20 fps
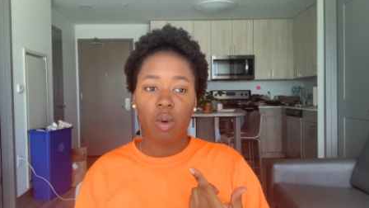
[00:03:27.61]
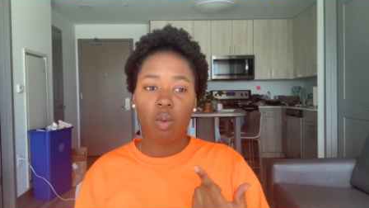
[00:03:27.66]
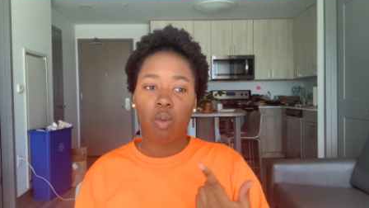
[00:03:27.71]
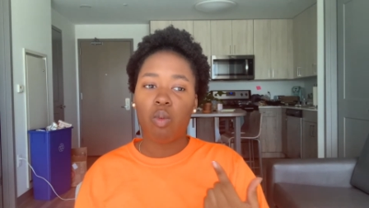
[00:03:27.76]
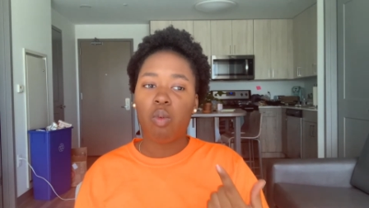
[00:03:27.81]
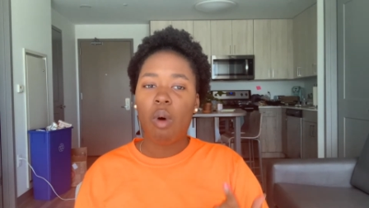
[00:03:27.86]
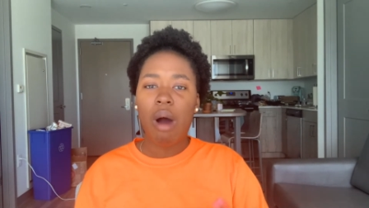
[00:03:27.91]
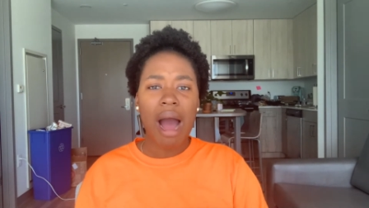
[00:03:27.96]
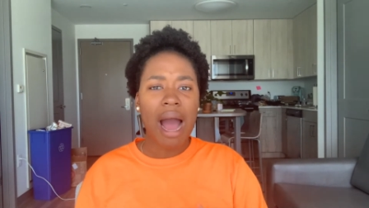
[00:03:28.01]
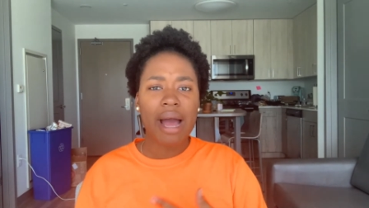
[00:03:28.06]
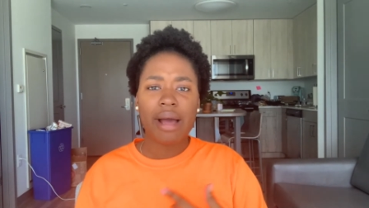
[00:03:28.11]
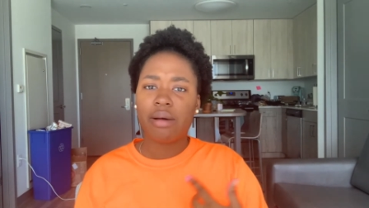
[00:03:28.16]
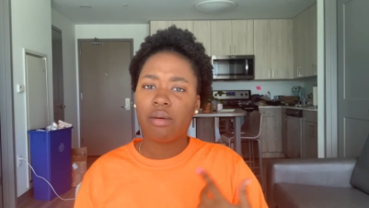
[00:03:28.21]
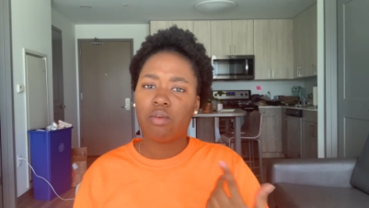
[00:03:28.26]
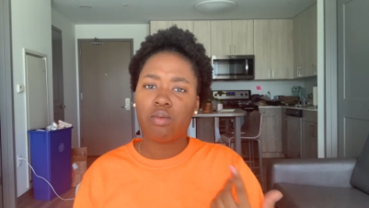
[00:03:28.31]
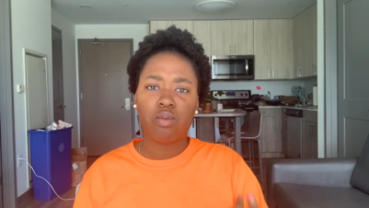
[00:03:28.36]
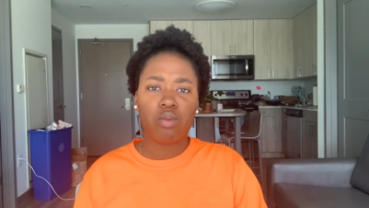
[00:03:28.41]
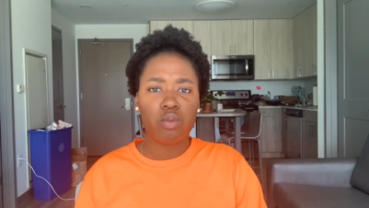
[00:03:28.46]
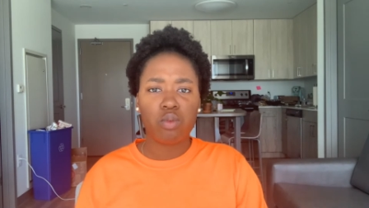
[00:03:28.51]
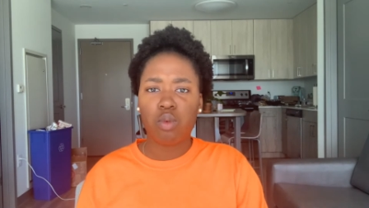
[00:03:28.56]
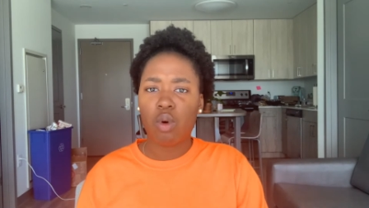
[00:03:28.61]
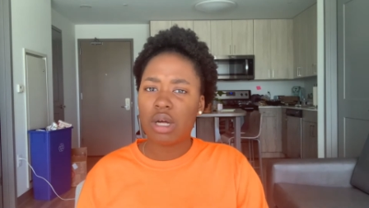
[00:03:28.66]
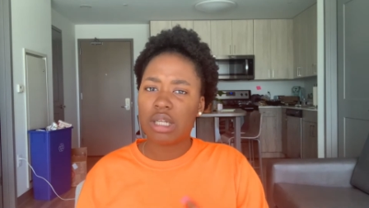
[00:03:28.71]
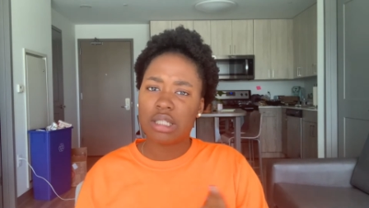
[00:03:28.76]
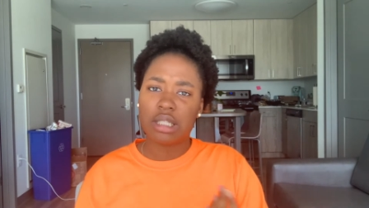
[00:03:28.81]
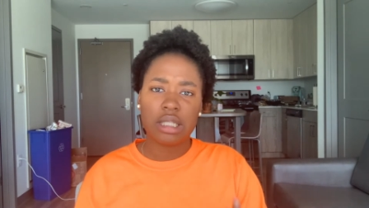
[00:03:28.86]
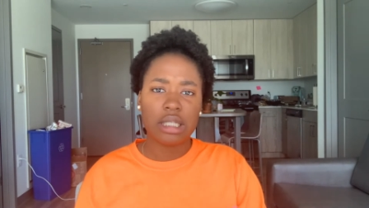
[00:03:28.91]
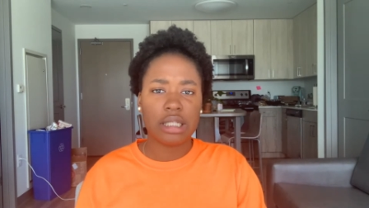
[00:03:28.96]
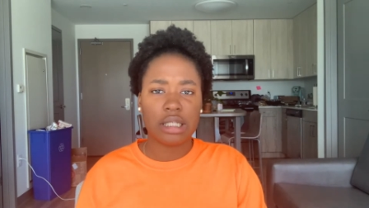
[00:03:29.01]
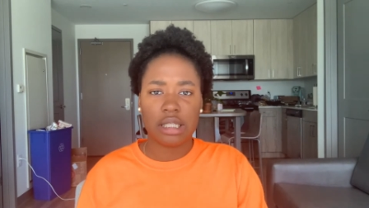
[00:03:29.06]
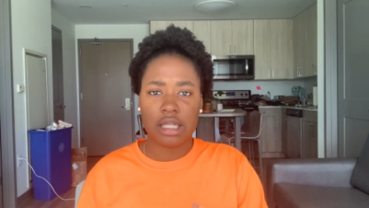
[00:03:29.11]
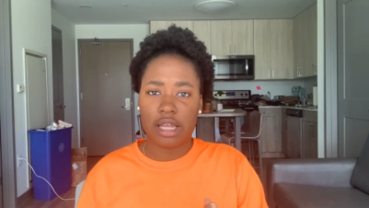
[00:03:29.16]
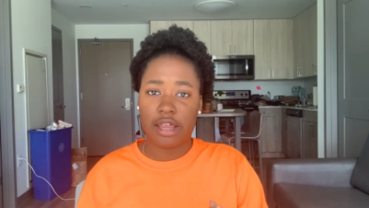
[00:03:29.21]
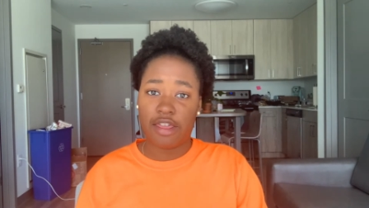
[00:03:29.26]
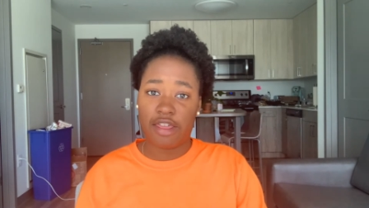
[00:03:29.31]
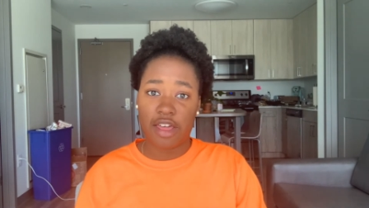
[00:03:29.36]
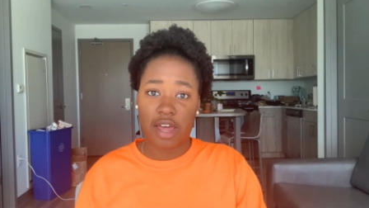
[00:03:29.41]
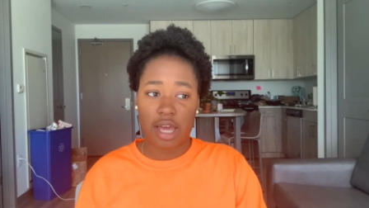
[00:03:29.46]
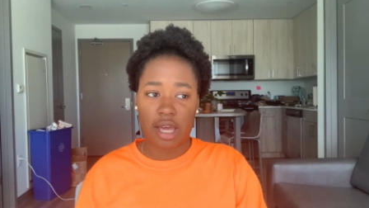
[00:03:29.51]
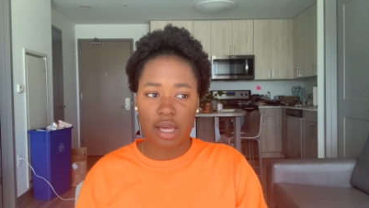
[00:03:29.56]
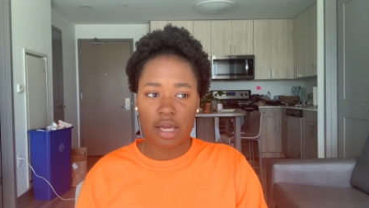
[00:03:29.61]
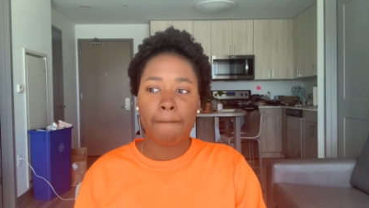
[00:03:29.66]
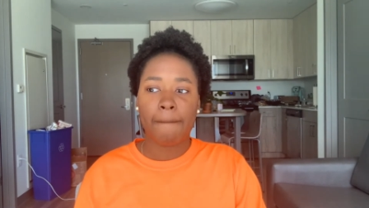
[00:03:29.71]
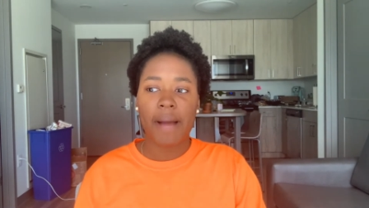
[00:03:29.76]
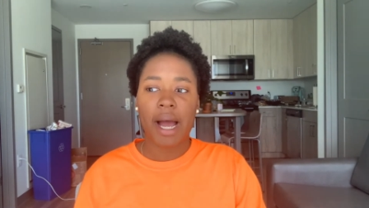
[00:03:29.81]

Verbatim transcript: why was this a thing?